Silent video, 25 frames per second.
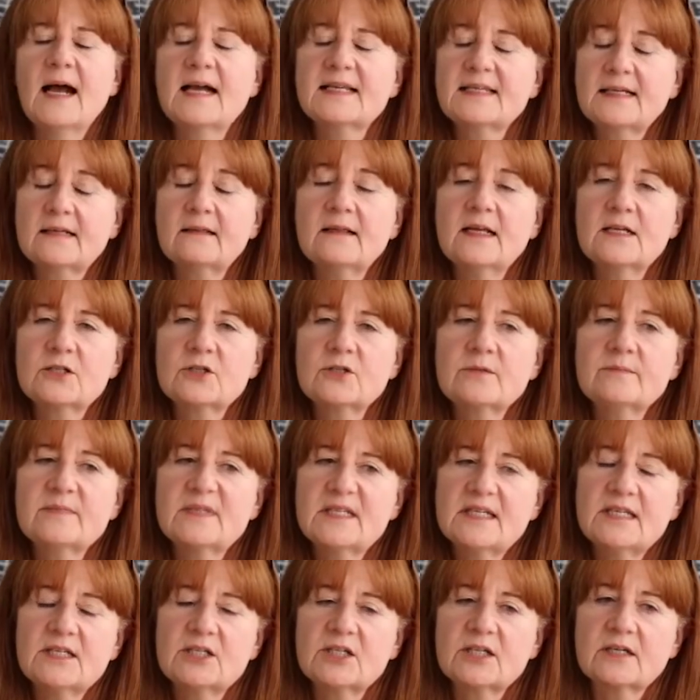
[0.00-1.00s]
As a classroom
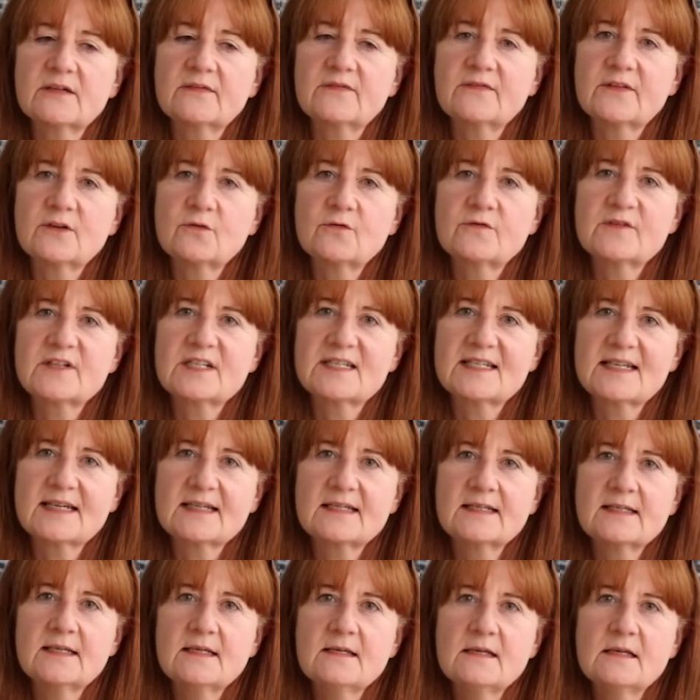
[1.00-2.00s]
teacher for over
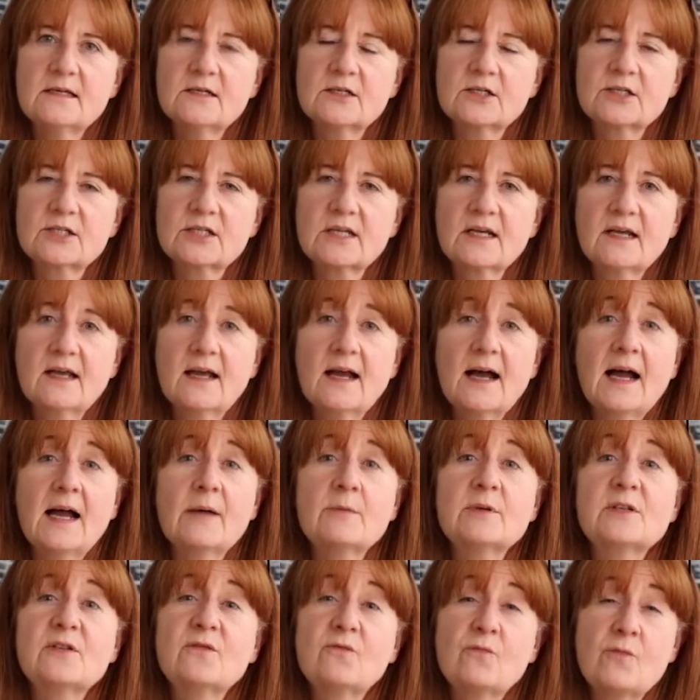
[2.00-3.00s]
16 years, I
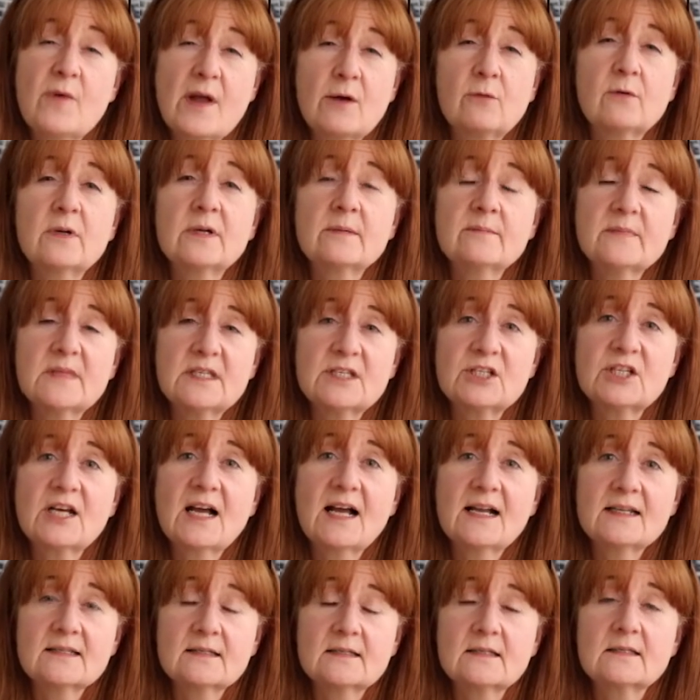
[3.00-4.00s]
would have welcomed the
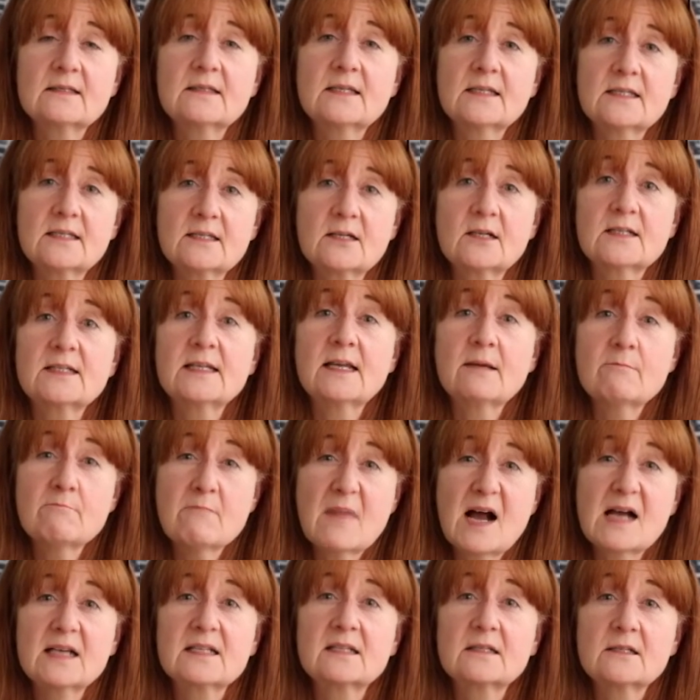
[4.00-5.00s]
chance to study at
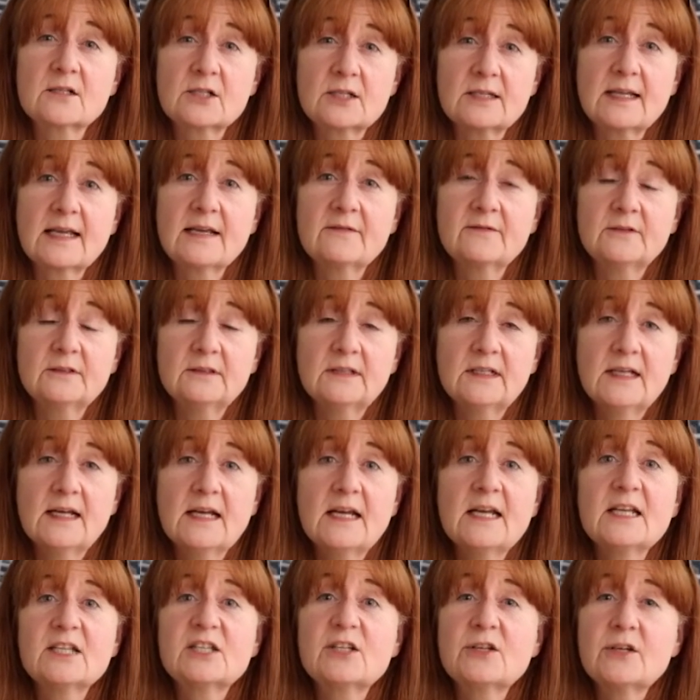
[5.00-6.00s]
master's level
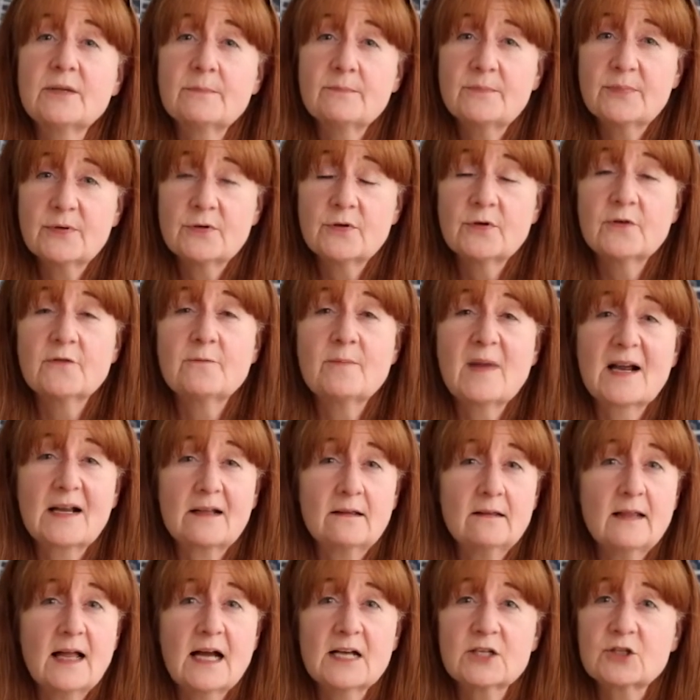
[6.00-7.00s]
to improve my
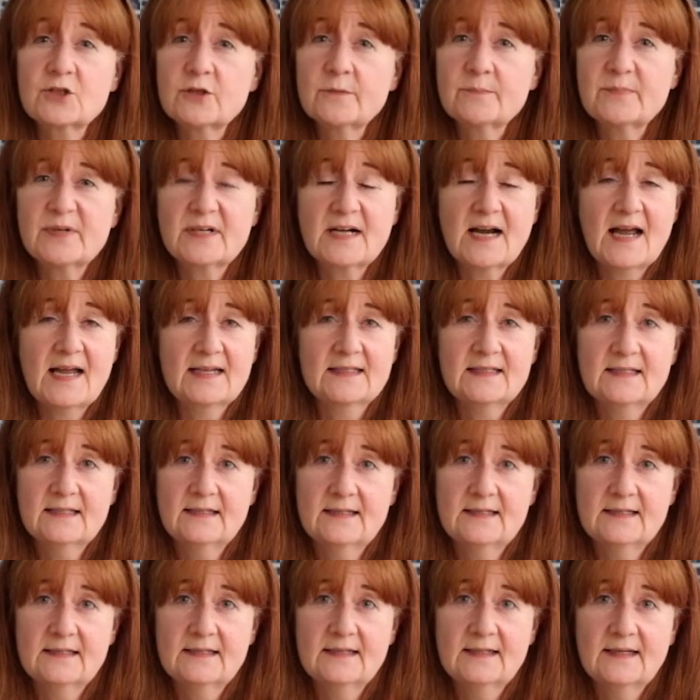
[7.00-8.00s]
classroom
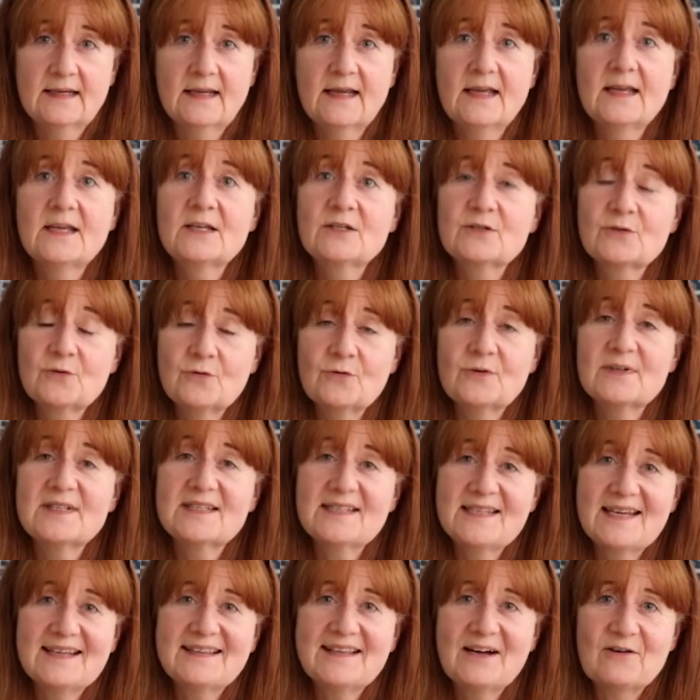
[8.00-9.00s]
practice, so
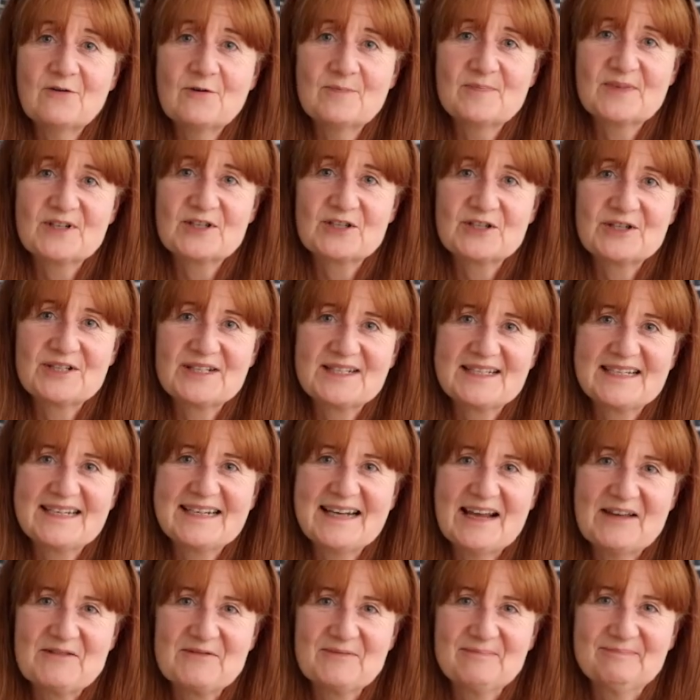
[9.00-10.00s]
take that opportunity
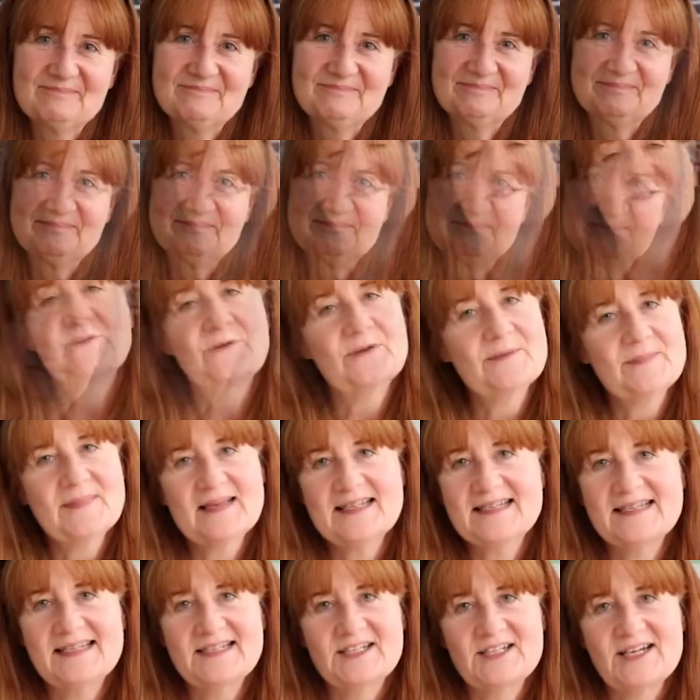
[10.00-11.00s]
now. Don't
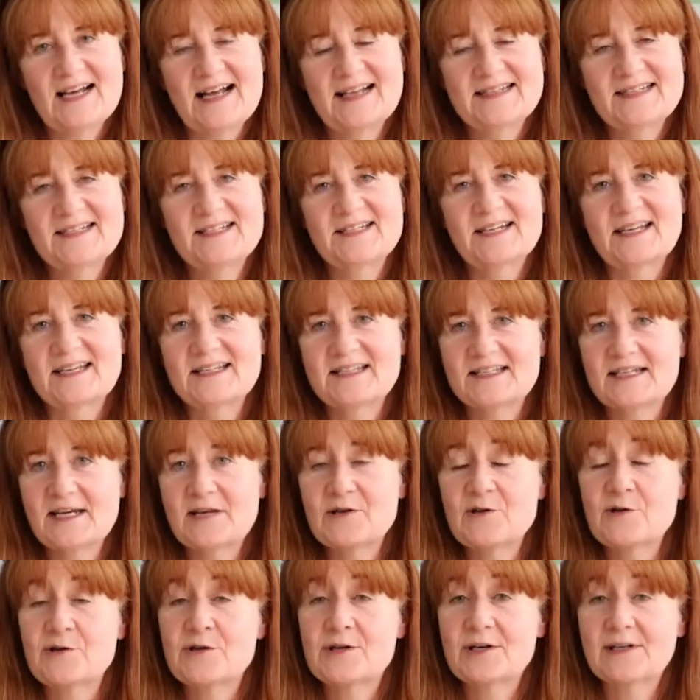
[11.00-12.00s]
miss the chance to
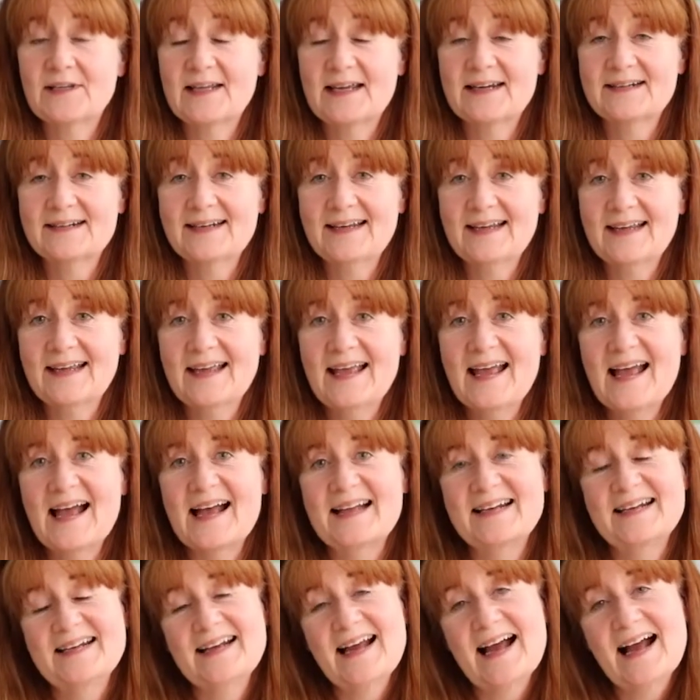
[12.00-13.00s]
continue your learning
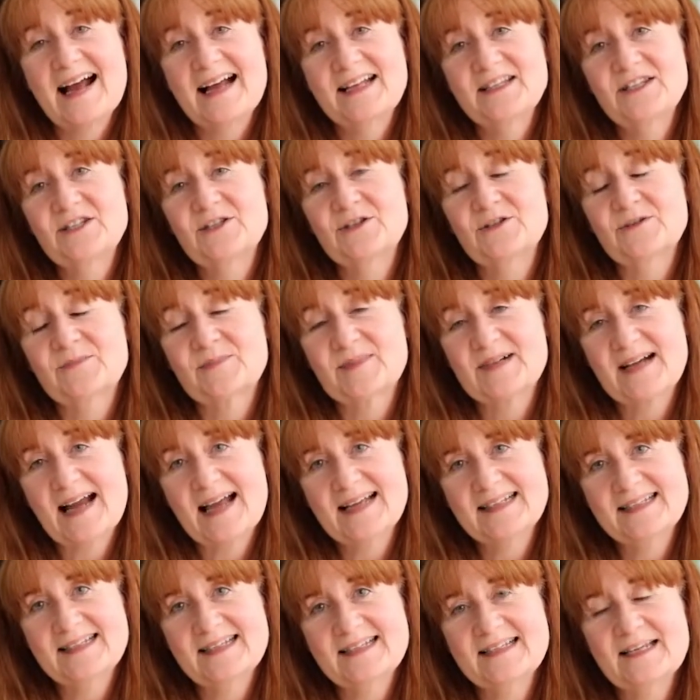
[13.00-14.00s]
and enhance your
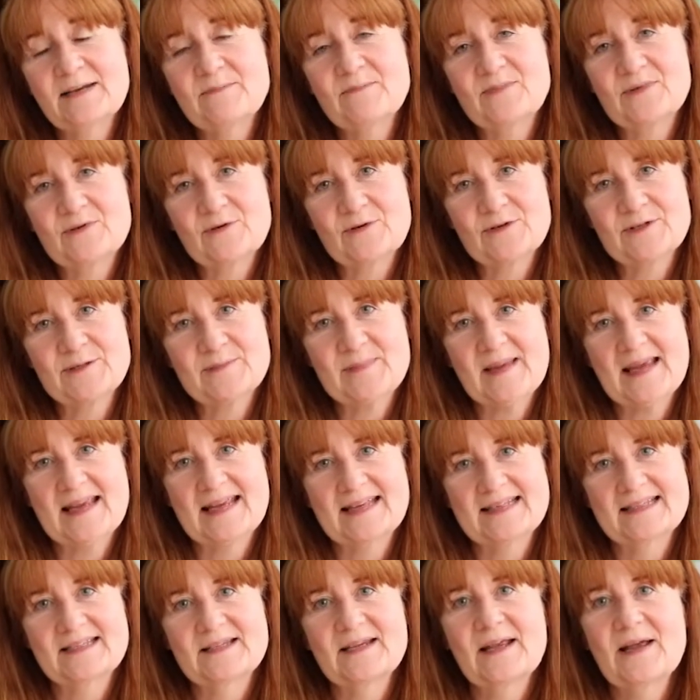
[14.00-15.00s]
practice and
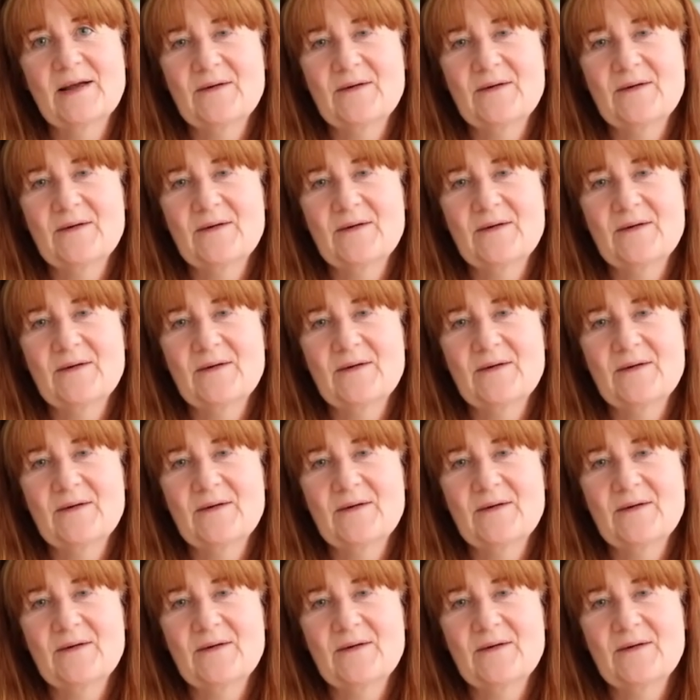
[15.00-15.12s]
prospects